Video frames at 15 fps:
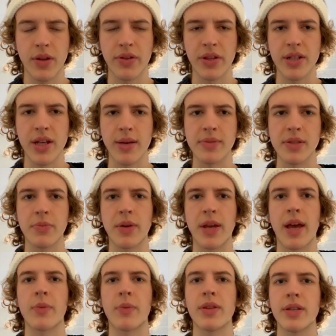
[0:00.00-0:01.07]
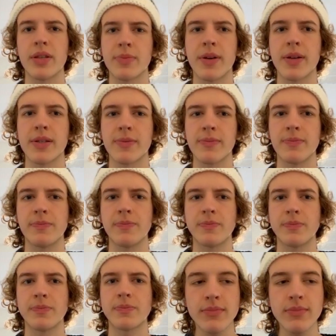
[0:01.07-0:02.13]
on the times that we had with this person.
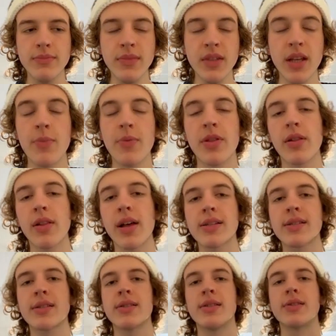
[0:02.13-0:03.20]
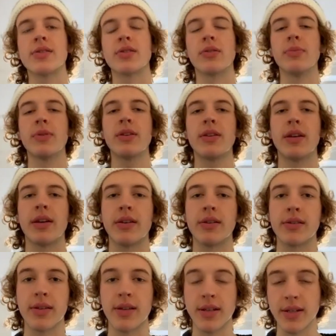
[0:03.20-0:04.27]
And with the last installment, yeah, it
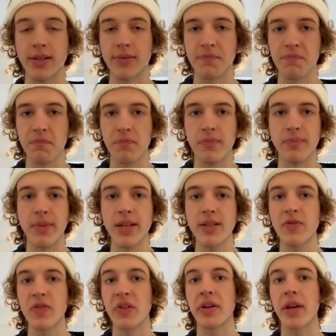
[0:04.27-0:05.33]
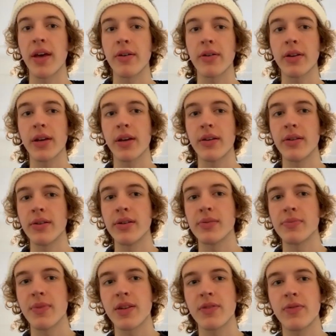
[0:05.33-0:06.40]
is, it is meant to feel chaotic and it
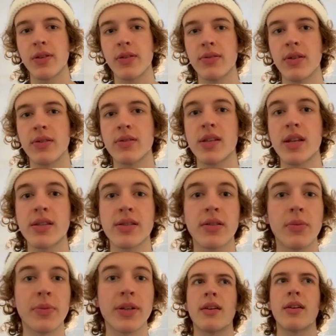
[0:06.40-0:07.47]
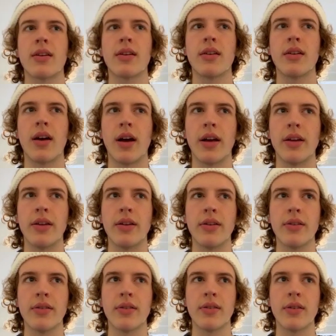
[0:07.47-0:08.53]
is meant to feel nonsensical. I
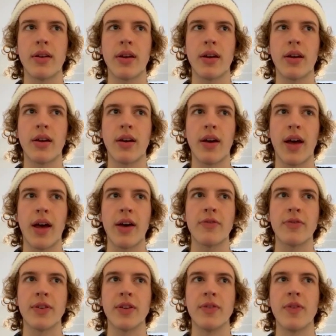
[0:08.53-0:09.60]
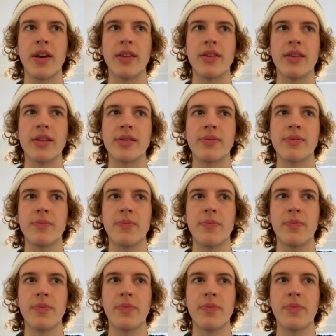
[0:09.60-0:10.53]
have conveyed this